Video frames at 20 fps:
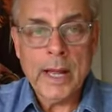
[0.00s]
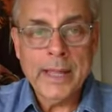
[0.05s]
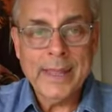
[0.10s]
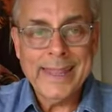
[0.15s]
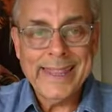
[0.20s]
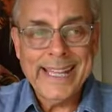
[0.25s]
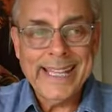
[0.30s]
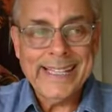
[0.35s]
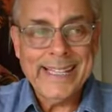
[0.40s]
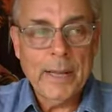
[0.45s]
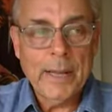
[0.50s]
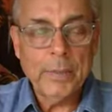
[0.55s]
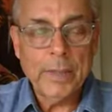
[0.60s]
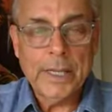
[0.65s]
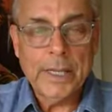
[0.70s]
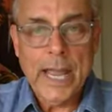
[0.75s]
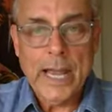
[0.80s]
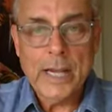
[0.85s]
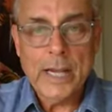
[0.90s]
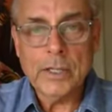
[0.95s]
I think the
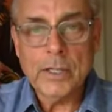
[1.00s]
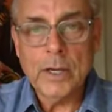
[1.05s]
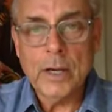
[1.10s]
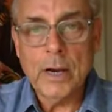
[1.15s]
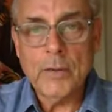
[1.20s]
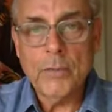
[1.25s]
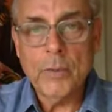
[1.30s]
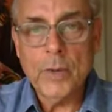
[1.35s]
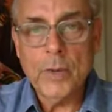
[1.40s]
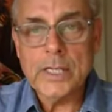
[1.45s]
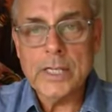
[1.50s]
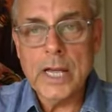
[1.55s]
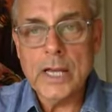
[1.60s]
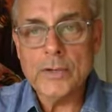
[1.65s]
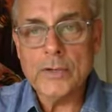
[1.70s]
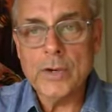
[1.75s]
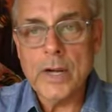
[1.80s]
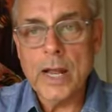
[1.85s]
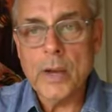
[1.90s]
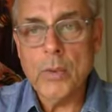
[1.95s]
implication of which
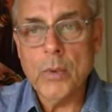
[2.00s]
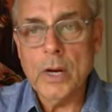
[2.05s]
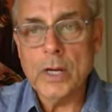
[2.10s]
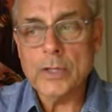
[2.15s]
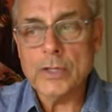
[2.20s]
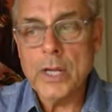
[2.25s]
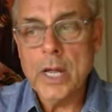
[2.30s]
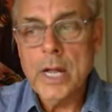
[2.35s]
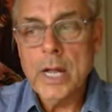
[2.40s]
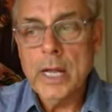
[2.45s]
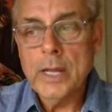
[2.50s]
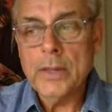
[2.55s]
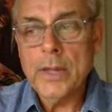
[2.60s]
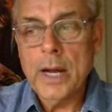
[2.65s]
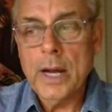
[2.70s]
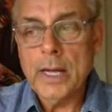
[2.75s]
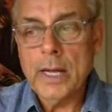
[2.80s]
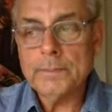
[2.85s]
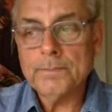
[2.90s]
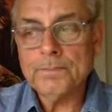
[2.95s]
yesterday was
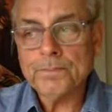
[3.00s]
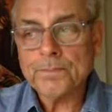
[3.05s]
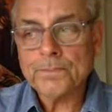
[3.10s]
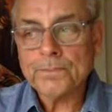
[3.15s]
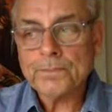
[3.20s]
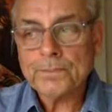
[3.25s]
that